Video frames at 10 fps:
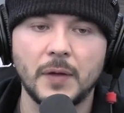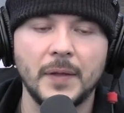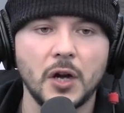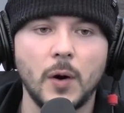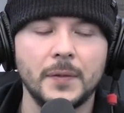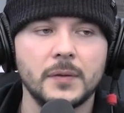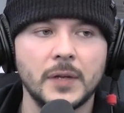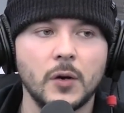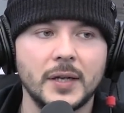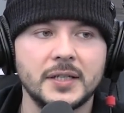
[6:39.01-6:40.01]
and they go on
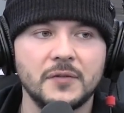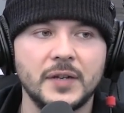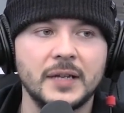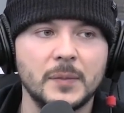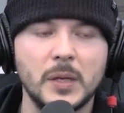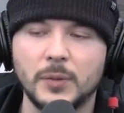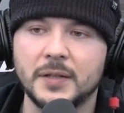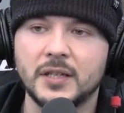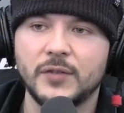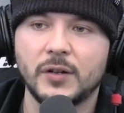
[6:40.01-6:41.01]
TV, and the people
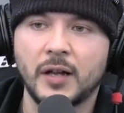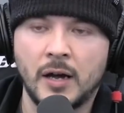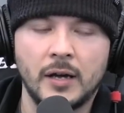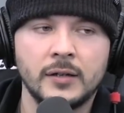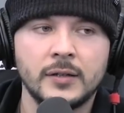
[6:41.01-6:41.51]
on TV are like,